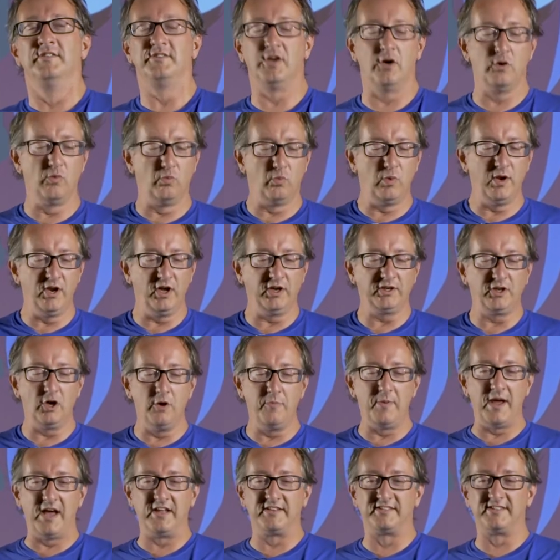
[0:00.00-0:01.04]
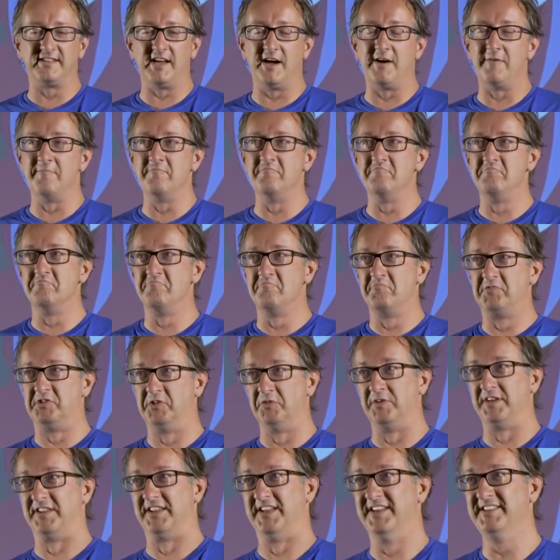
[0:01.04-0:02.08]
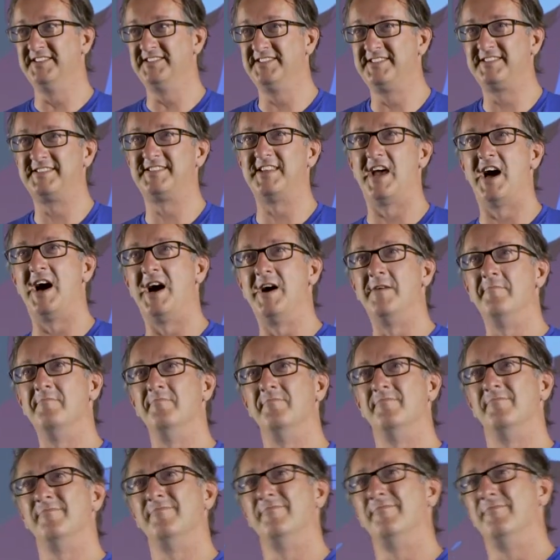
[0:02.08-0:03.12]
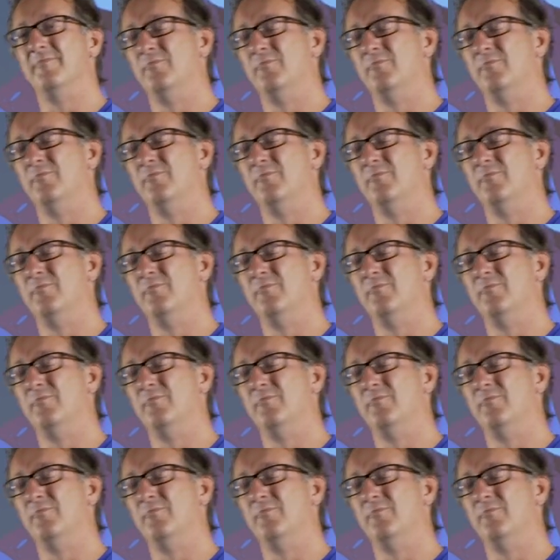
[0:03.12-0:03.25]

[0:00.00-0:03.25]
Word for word: So when I go about um, doing this, um,